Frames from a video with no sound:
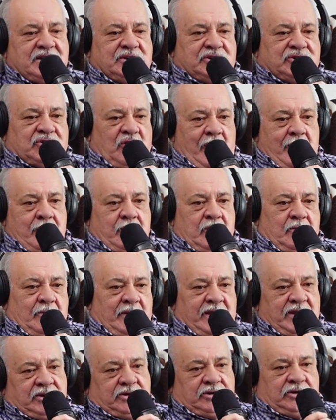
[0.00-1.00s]
The time we
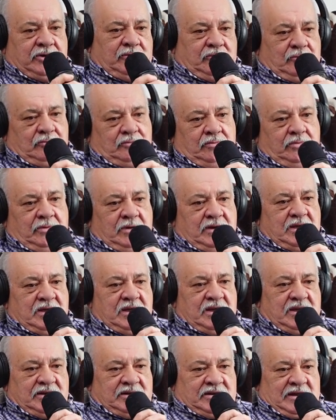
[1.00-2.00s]
went to
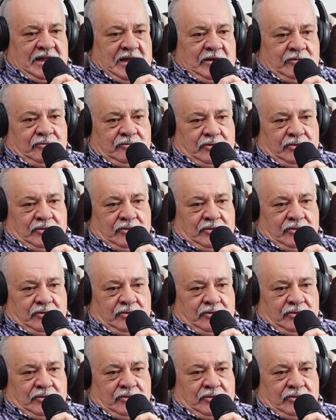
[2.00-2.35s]
down